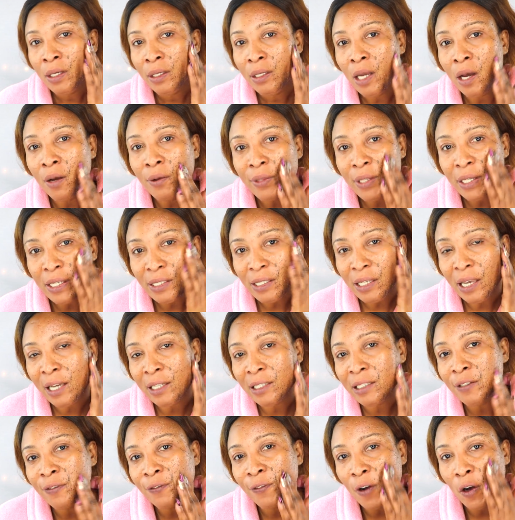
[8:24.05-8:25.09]
Now this
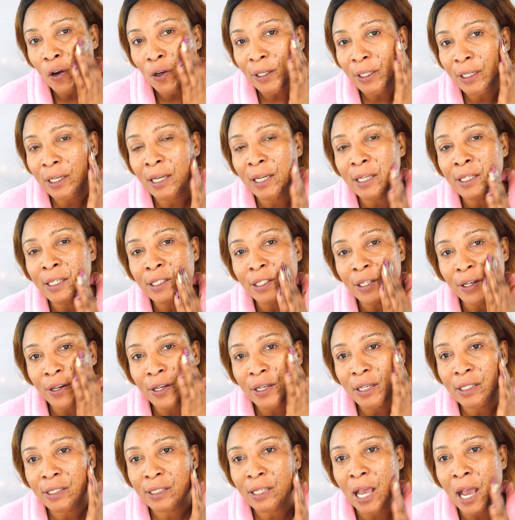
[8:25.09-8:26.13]
exfoliator
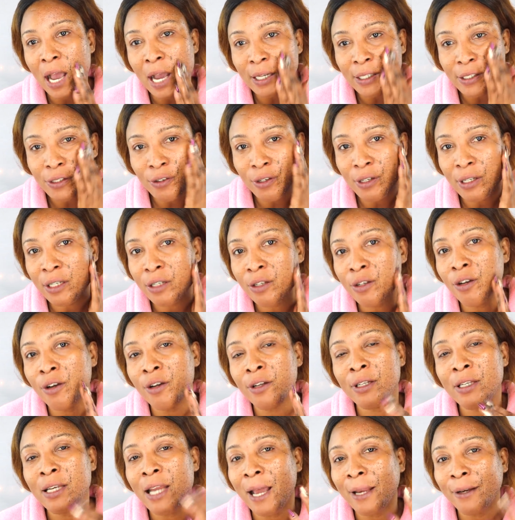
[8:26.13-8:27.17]
is actually
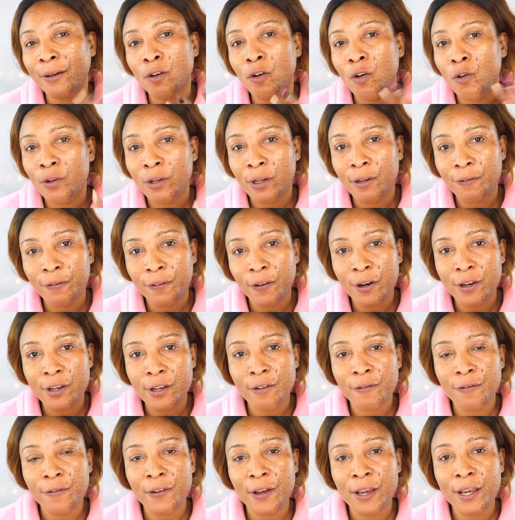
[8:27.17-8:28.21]
good not only for
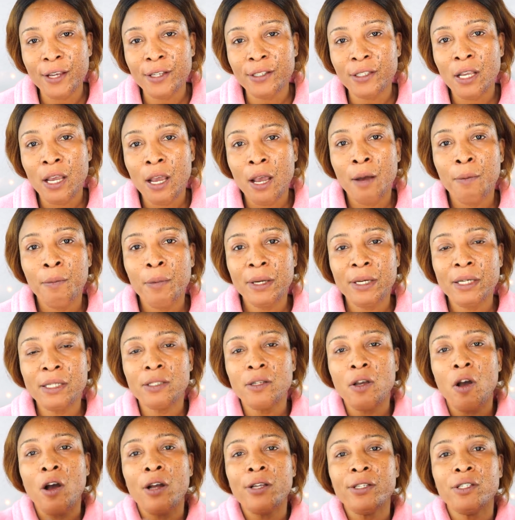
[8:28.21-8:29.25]
your face, but is
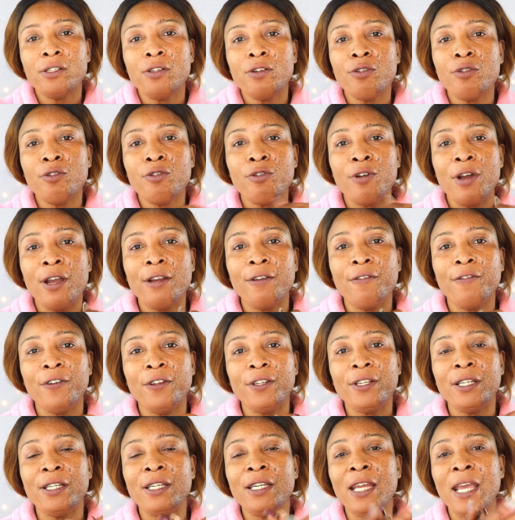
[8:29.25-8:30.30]
also great for
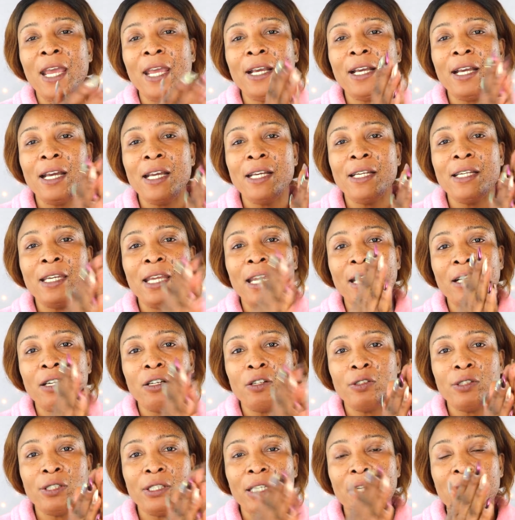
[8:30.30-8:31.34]
the neck and
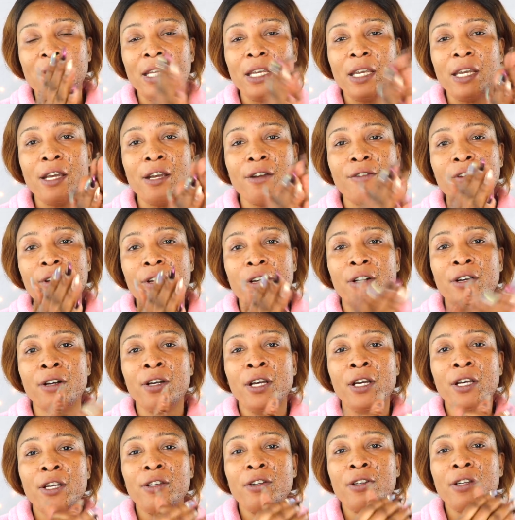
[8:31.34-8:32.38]
décolleté area.
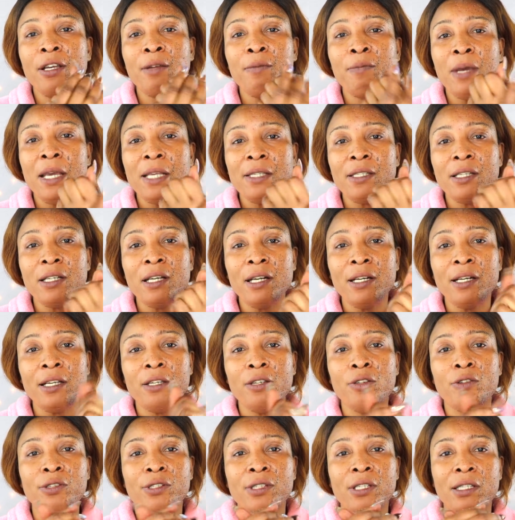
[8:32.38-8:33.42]
You can basically
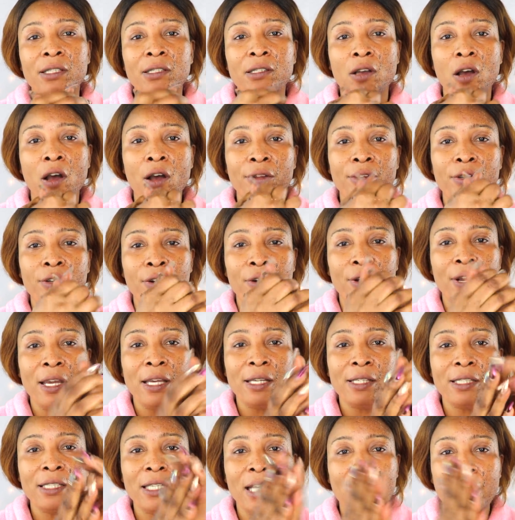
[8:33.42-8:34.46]
use this on your
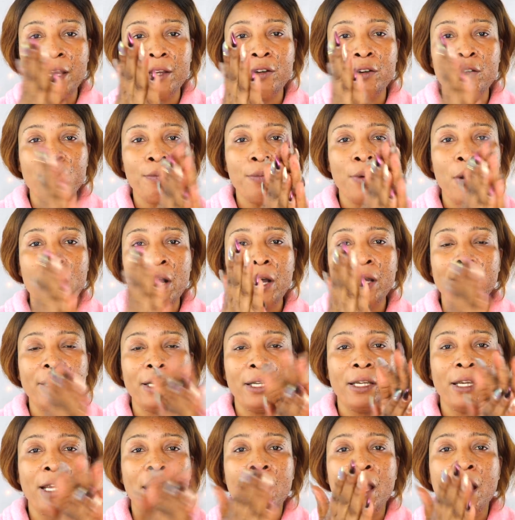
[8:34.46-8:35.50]
entire
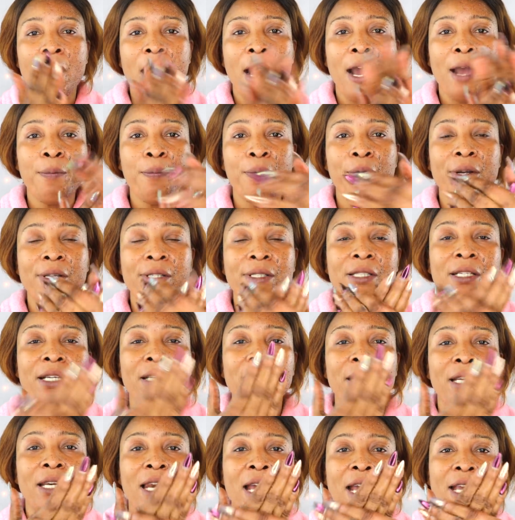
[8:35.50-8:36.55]
body. I
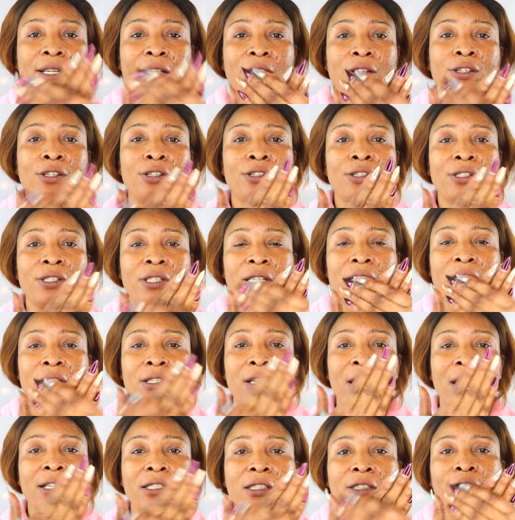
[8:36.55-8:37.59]
personally like to use it to
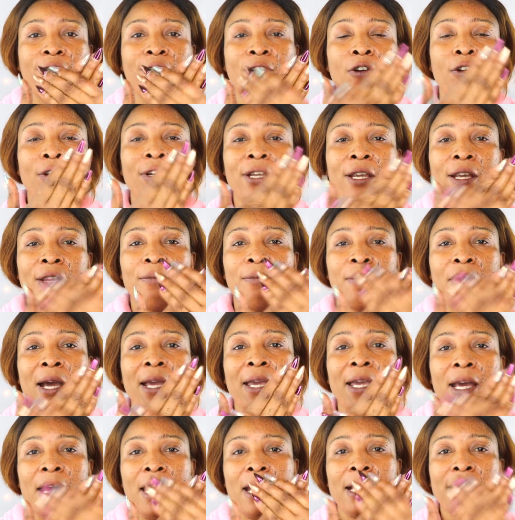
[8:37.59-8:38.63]
exfoliate
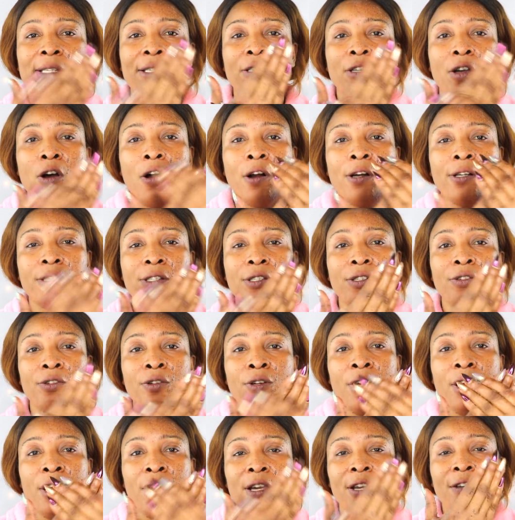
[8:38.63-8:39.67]
my hands also.
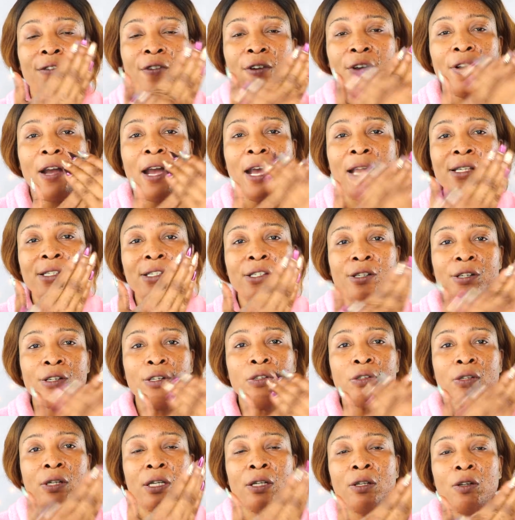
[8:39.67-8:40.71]
If your hands are
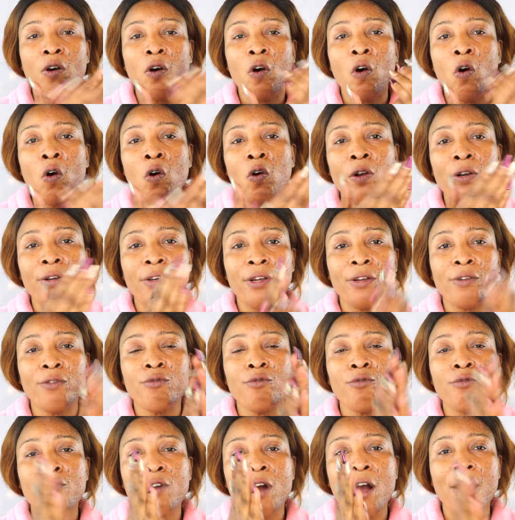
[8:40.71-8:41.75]
looking old and
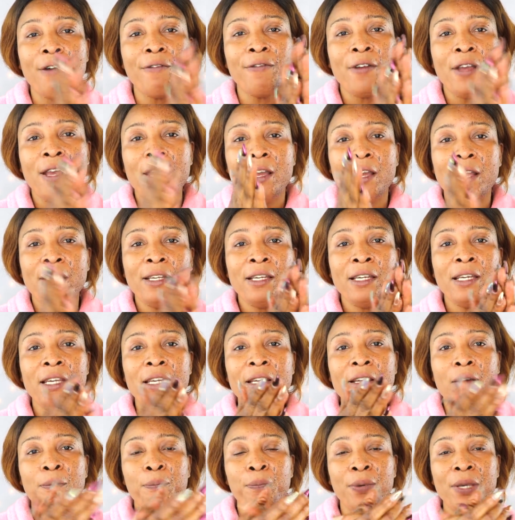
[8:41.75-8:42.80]
rough and need
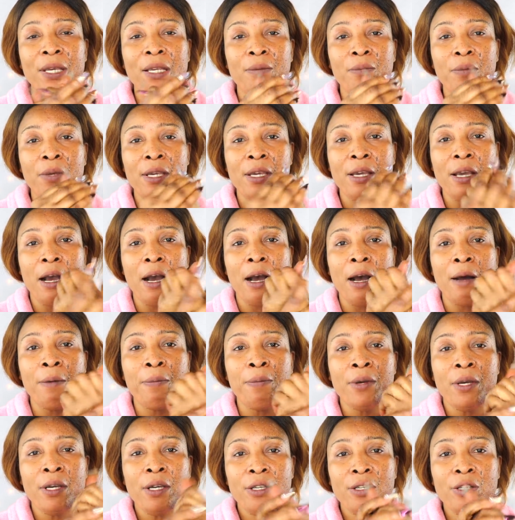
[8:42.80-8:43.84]
a pick-me-up,
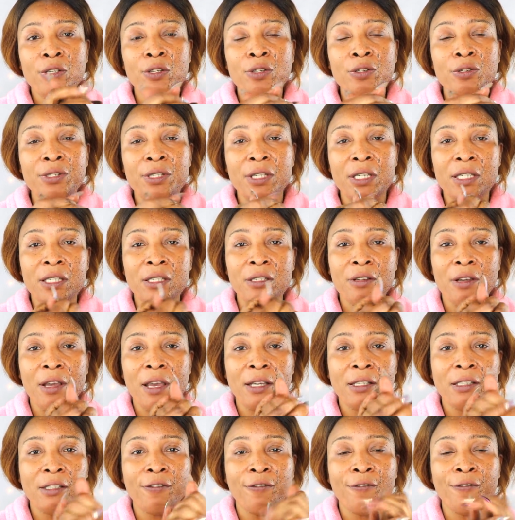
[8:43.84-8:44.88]
use this to
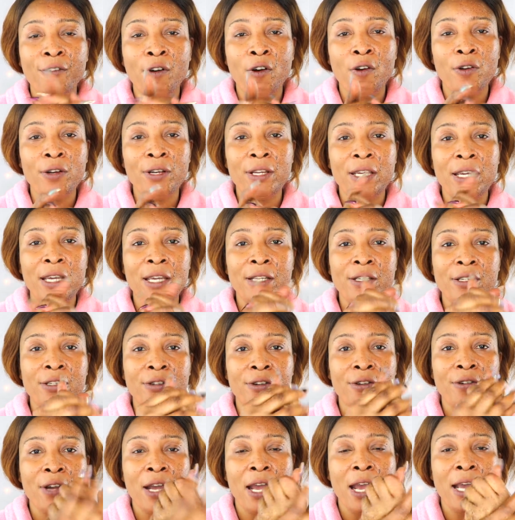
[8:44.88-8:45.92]
exfoliate
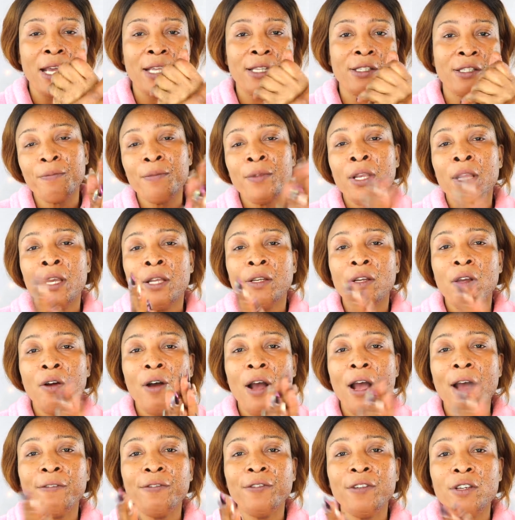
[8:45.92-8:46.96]
your hands. Now
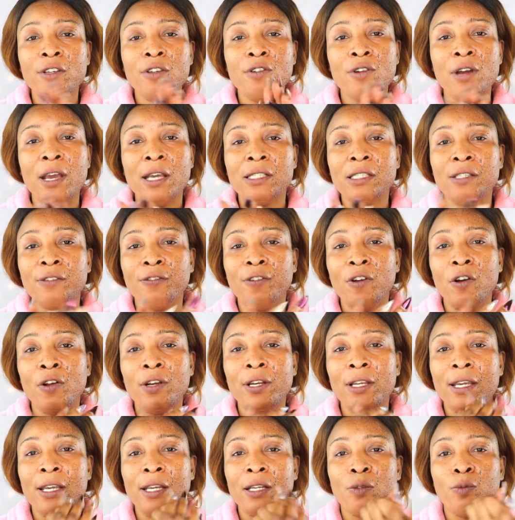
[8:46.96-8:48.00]
after you
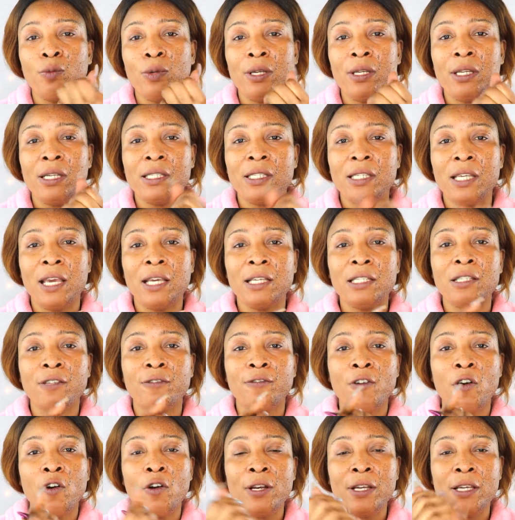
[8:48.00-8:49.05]
exfoliate with this
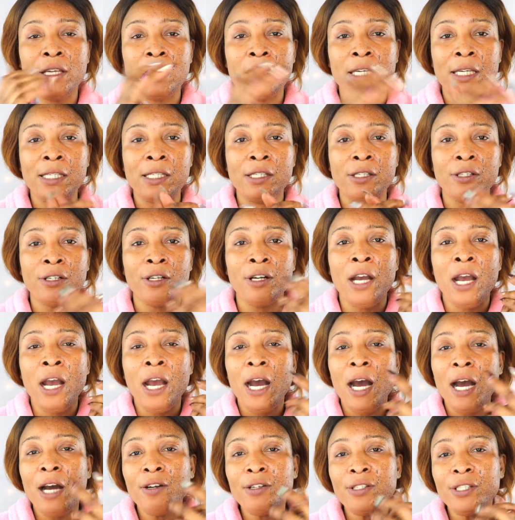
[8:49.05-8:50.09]
exfoliator,
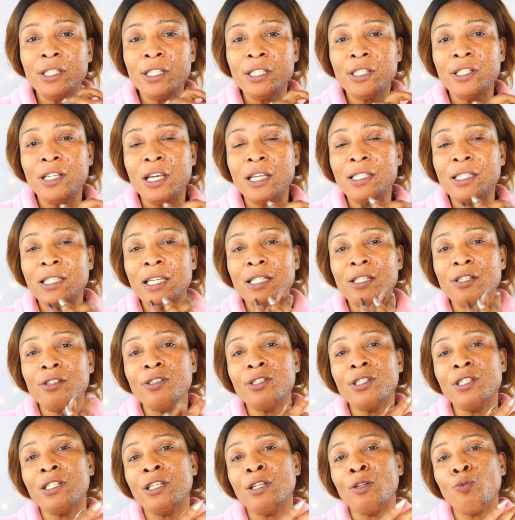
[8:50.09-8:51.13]
I would suggest that you
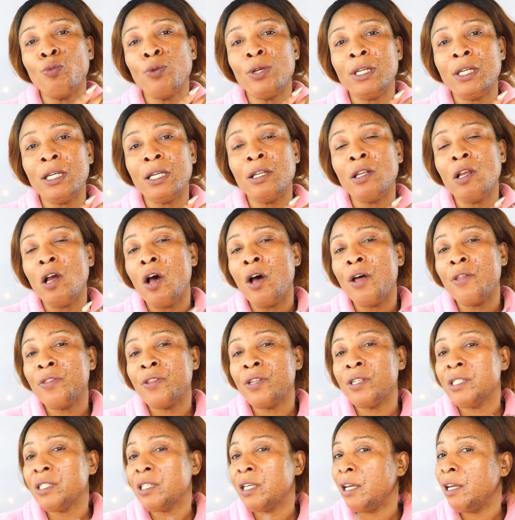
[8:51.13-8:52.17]
sit with it on
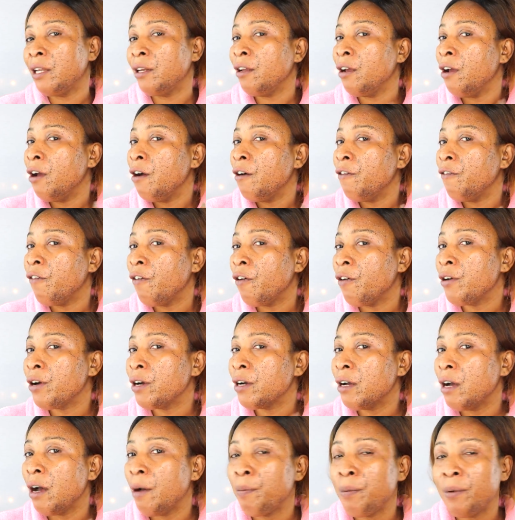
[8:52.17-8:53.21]
the skin for a
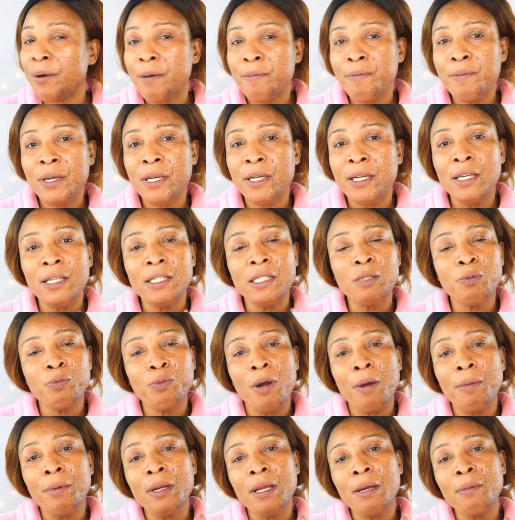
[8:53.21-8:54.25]
couple of minutes,
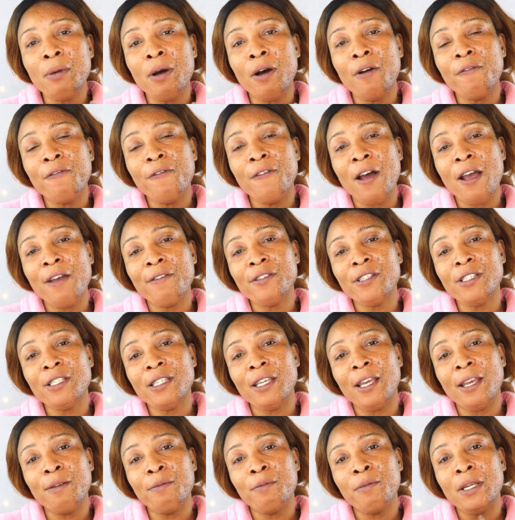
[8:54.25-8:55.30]
probably about 5 to
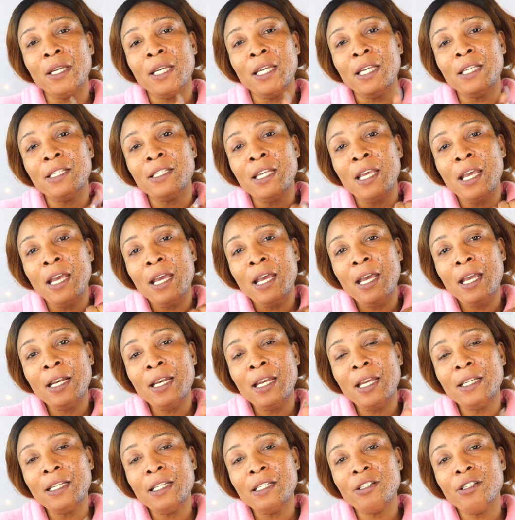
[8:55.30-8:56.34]
10 minutes, and
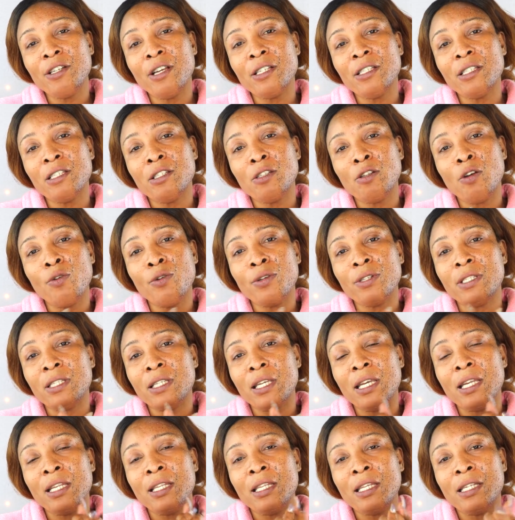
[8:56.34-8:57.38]
let it just soak
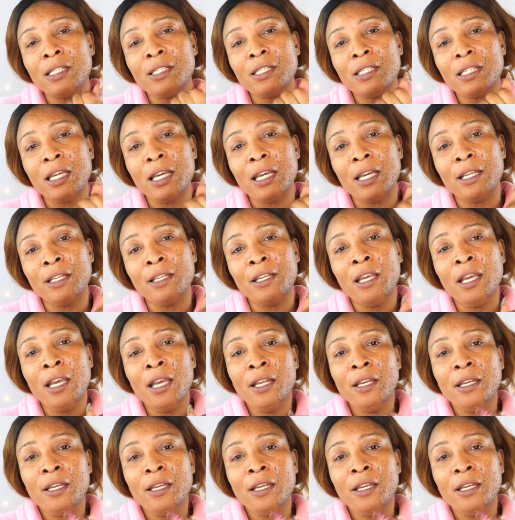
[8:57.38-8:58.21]
in the skin.